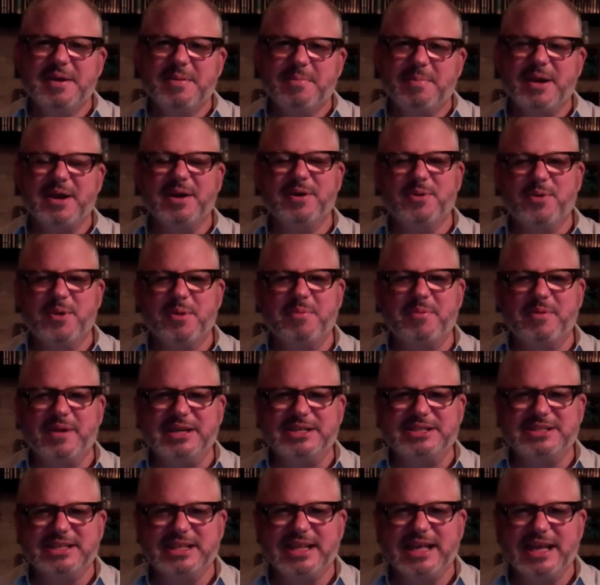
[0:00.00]
by a
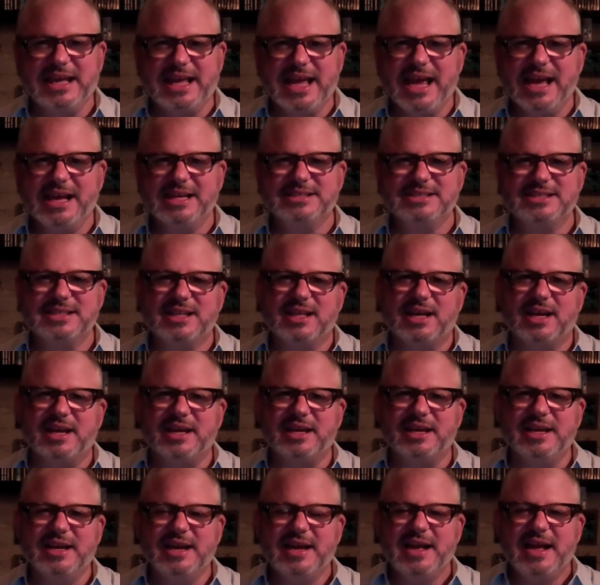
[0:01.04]
corporation like Exelon.